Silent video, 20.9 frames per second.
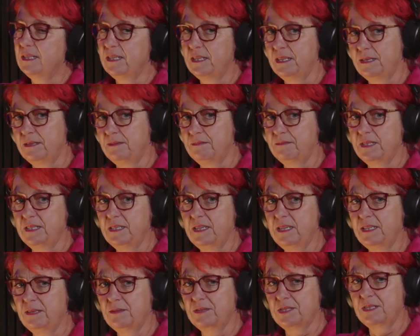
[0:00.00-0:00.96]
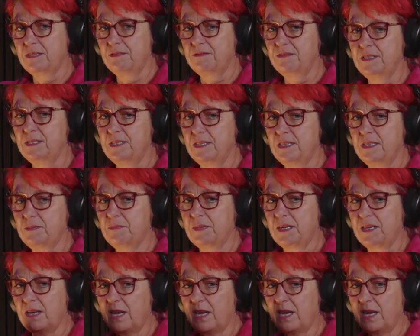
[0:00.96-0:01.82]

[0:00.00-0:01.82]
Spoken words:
But there was no physics. But